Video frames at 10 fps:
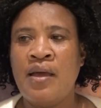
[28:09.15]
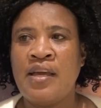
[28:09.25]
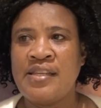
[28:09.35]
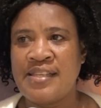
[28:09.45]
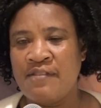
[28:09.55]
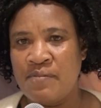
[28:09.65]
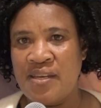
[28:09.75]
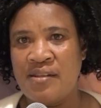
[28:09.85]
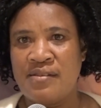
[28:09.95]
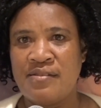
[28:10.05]
It's have
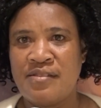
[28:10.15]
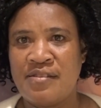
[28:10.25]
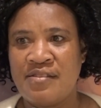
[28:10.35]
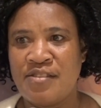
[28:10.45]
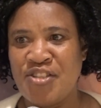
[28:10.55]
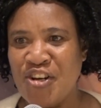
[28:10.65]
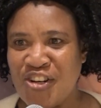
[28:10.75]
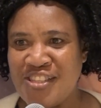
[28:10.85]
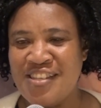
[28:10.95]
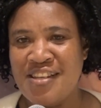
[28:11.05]
been
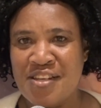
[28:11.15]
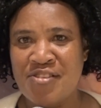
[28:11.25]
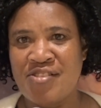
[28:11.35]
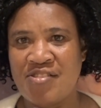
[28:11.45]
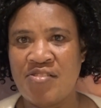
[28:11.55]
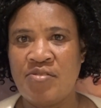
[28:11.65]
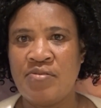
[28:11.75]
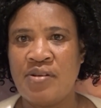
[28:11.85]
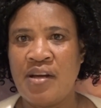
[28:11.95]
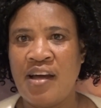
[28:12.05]
13 years
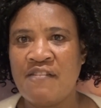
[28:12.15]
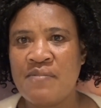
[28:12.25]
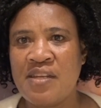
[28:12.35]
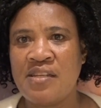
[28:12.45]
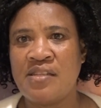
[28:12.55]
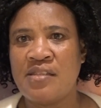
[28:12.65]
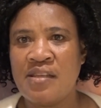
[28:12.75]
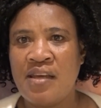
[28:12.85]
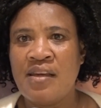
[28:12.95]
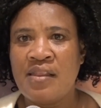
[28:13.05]
now, I've been in
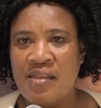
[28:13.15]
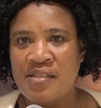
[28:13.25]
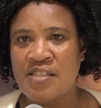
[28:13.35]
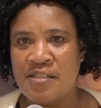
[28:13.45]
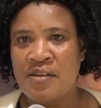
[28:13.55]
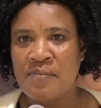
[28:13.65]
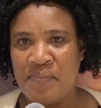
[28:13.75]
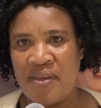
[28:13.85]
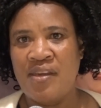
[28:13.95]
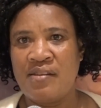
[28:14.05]
this
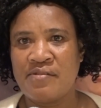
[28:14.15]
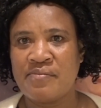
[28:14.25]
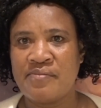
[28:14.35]
pain.